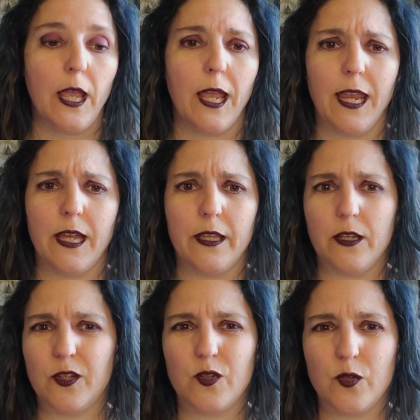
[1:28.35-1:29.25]
and
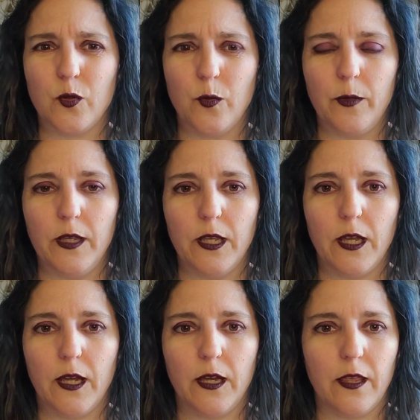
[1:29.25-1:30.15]
Zoom
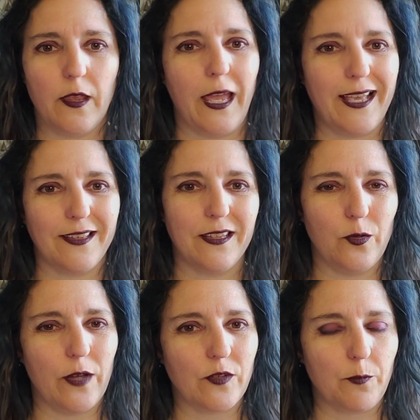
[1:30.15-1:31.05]
you
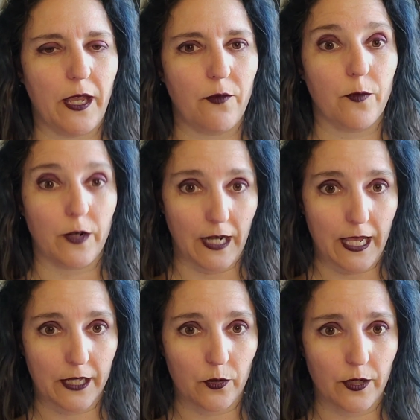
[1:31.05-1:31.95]
have to pay for an
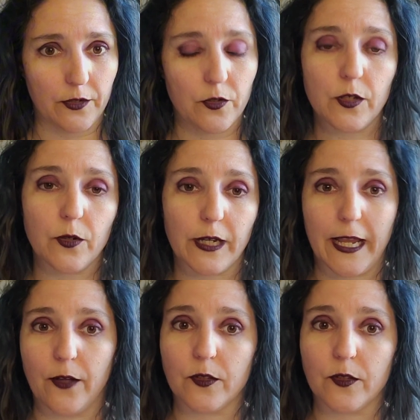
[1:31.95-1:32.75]
add-on to your account.